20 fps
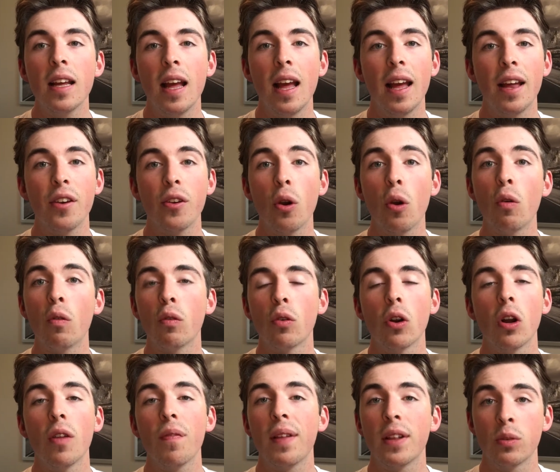and
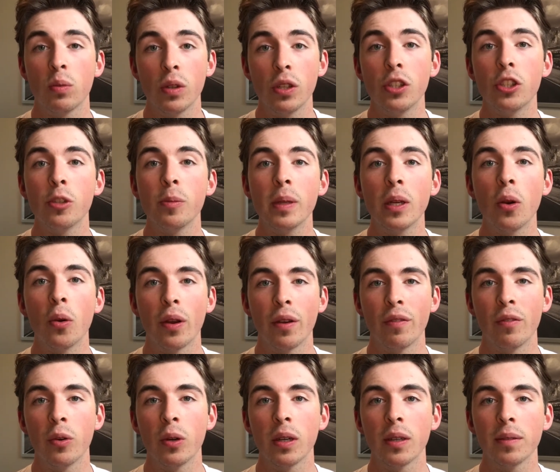overall that's what you should be going
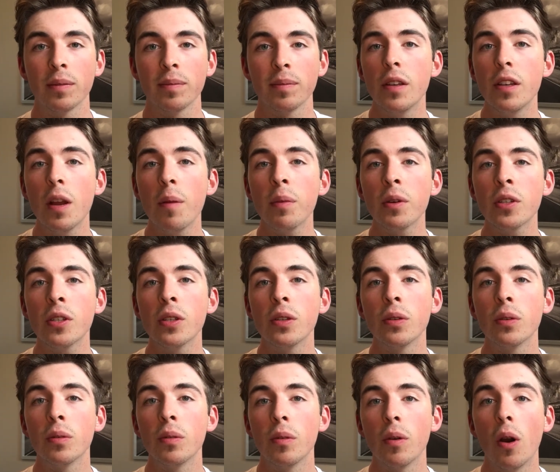for. Number
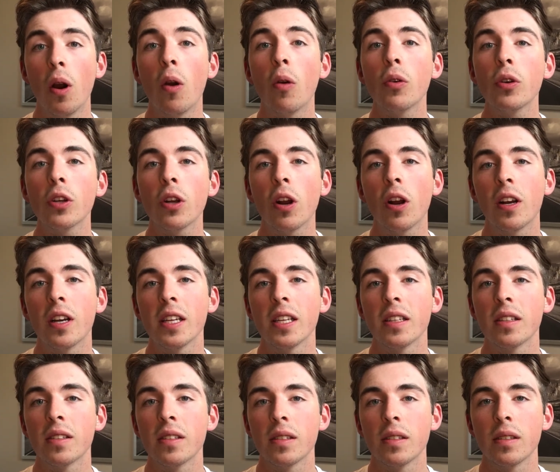2, own your
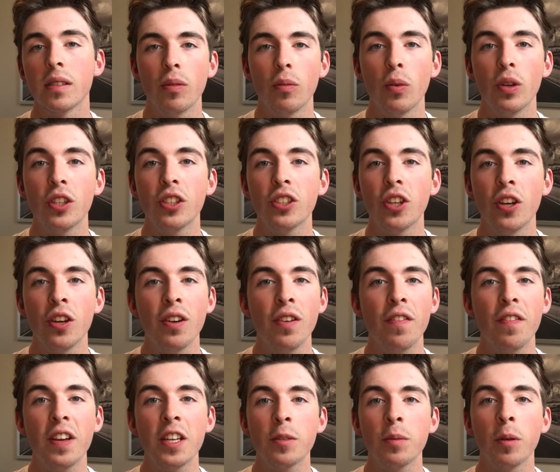audience. When you started a
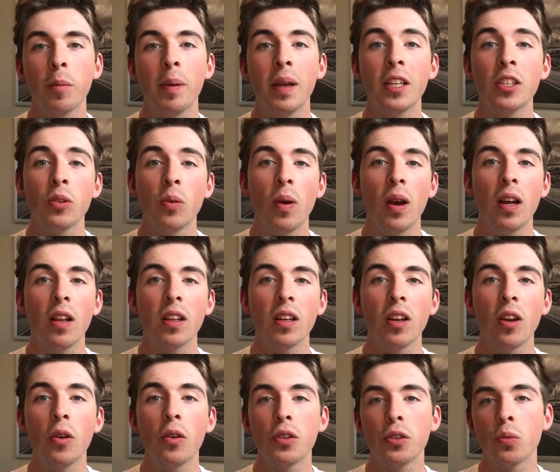Facebook page a while
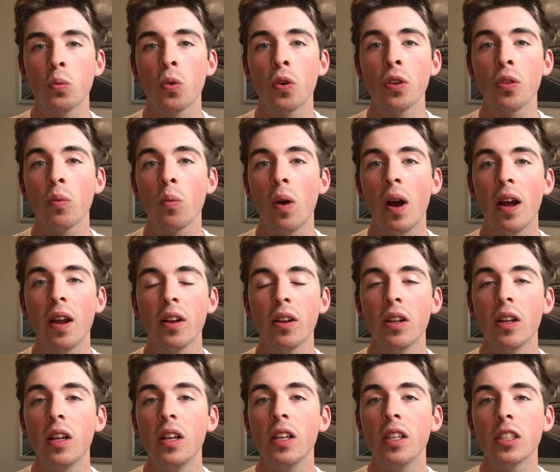ago, it was
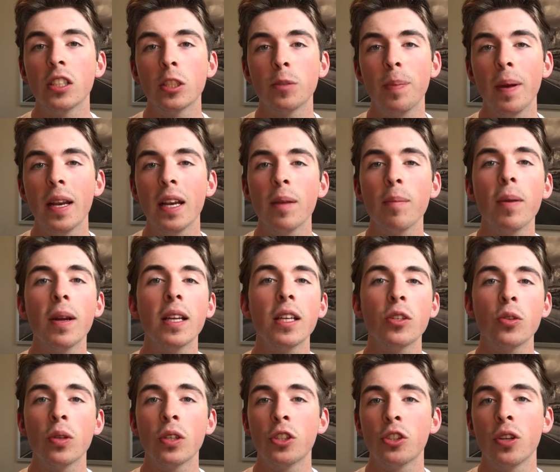worthwhile spending money
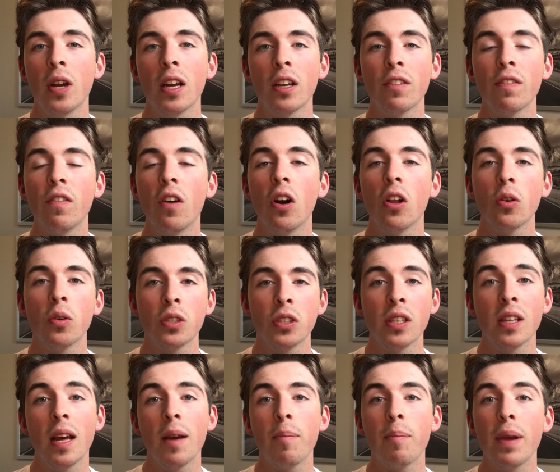to attract followers
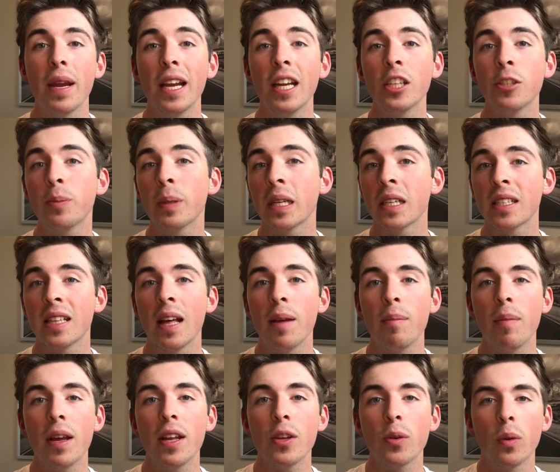to that page because that
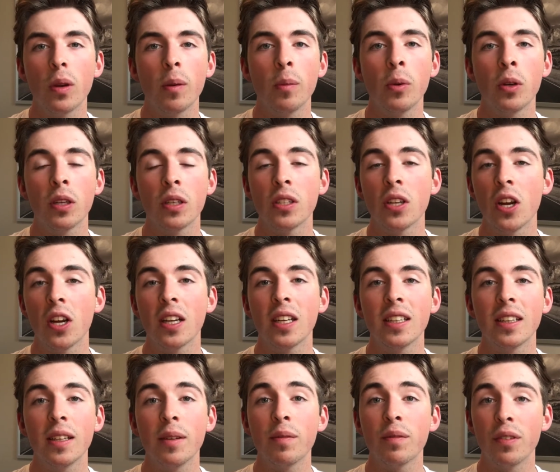meant you were able to
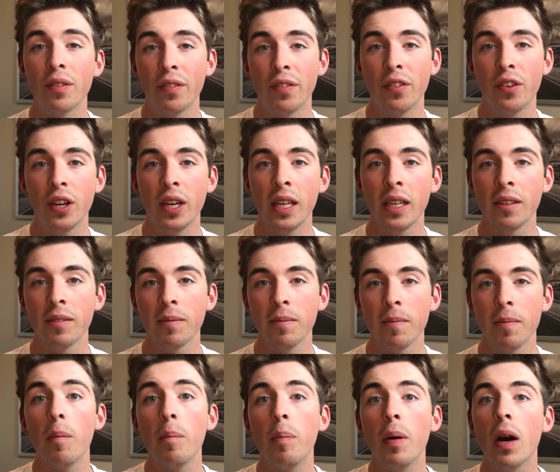target them for free.
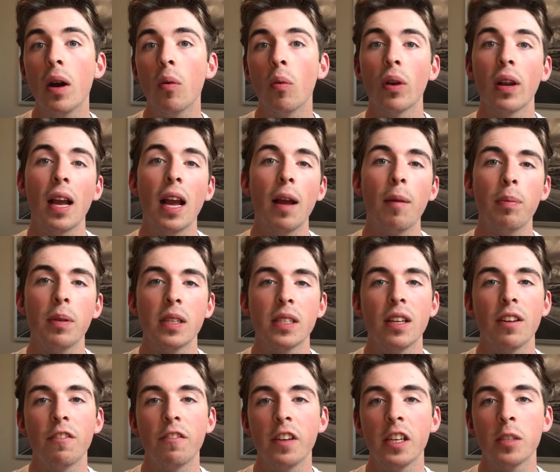But what happened is
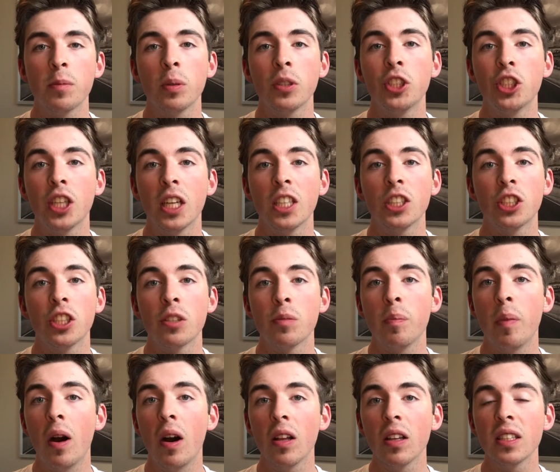that Facebook changed its
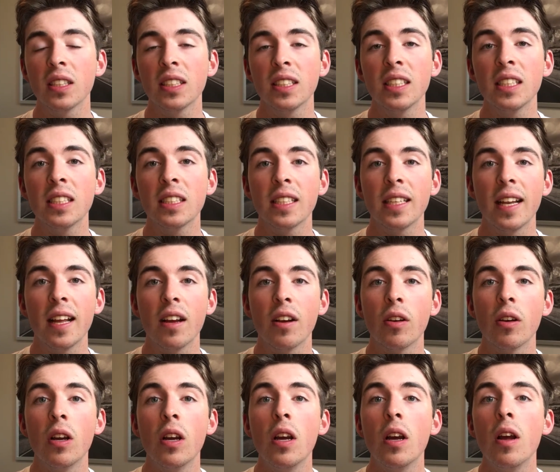policies and
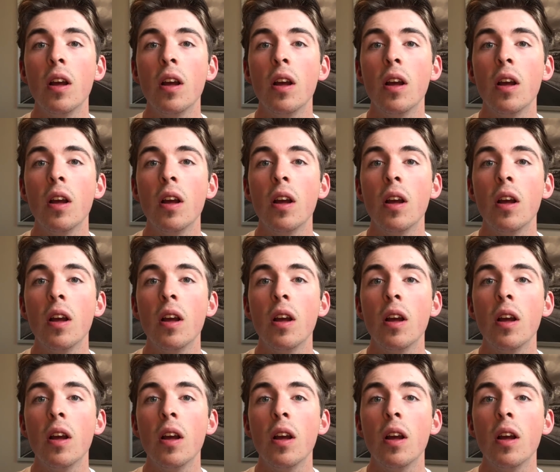now